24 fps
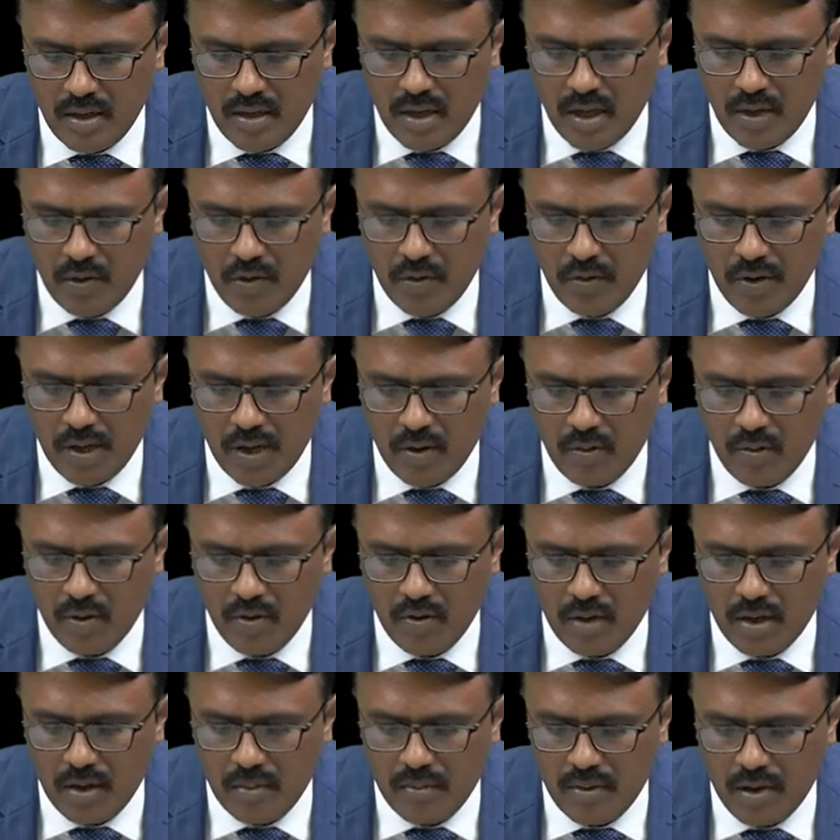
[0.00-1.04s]
Now you can
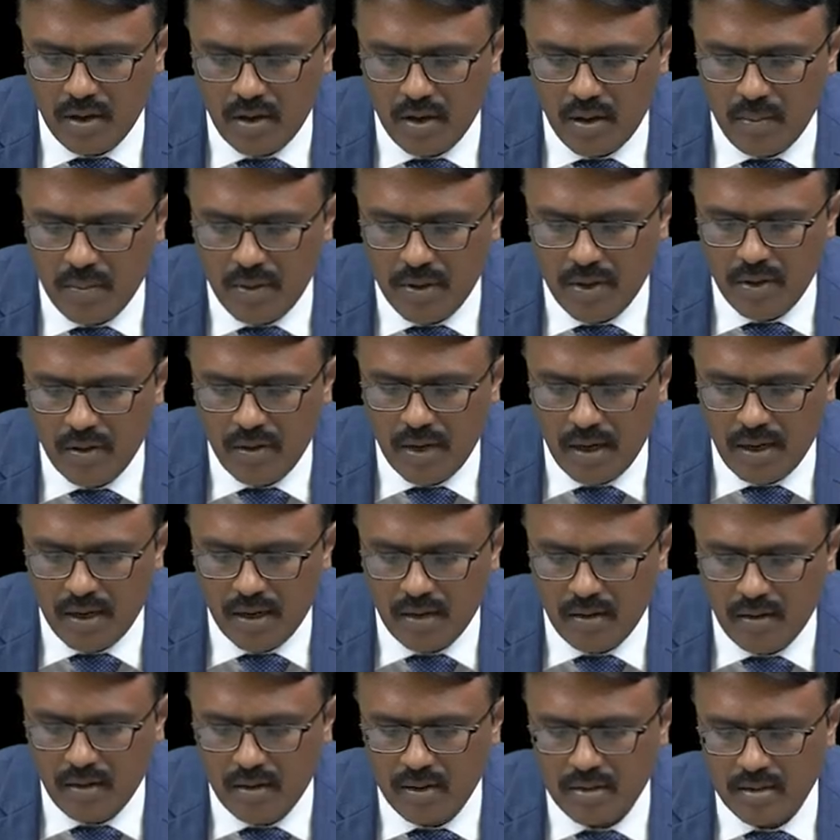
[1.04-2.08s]
overcome the competitive
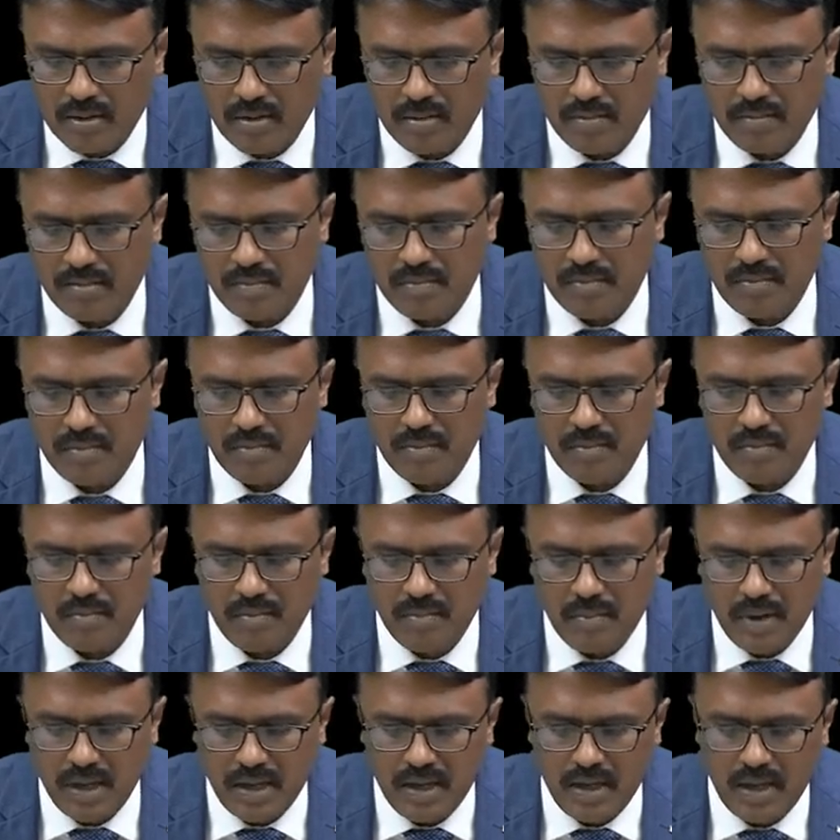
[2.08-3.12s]
antagonism
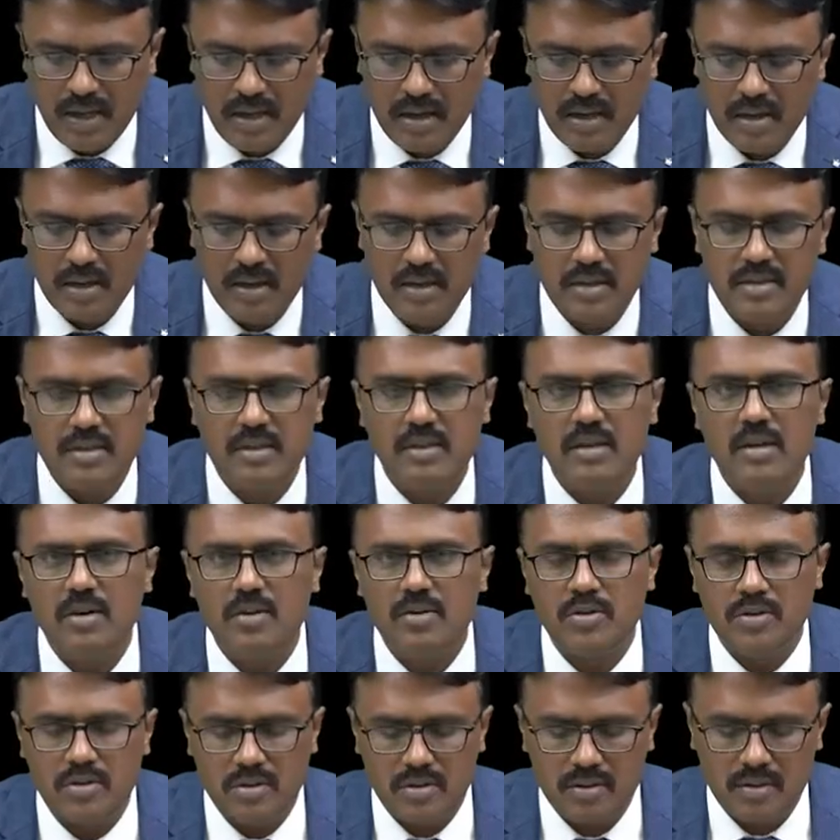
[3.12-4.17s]
by increasing the
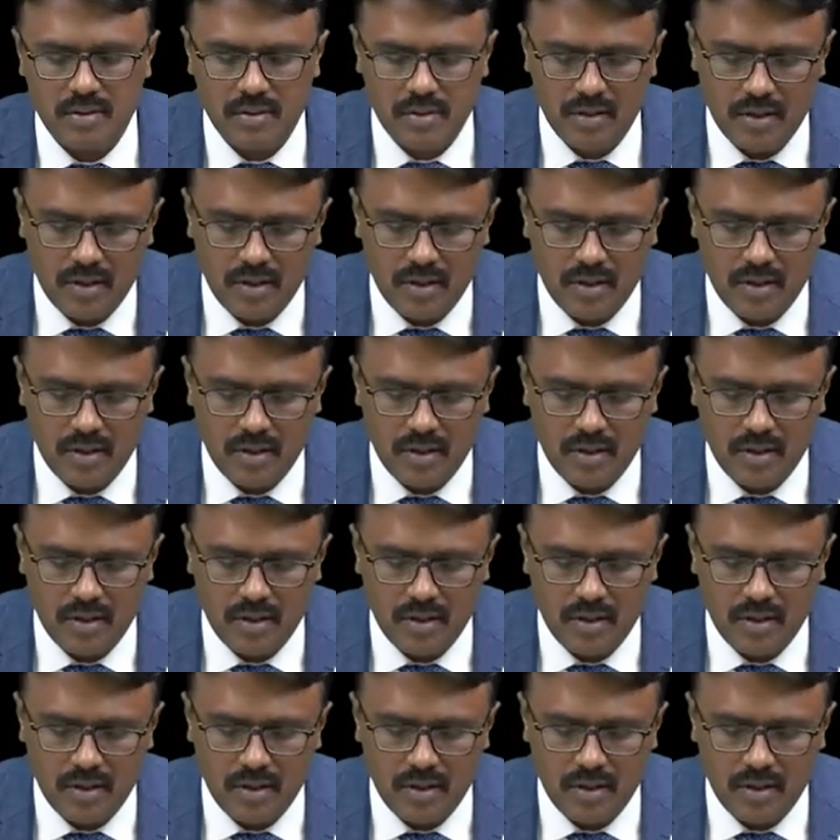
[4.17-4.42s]
dose.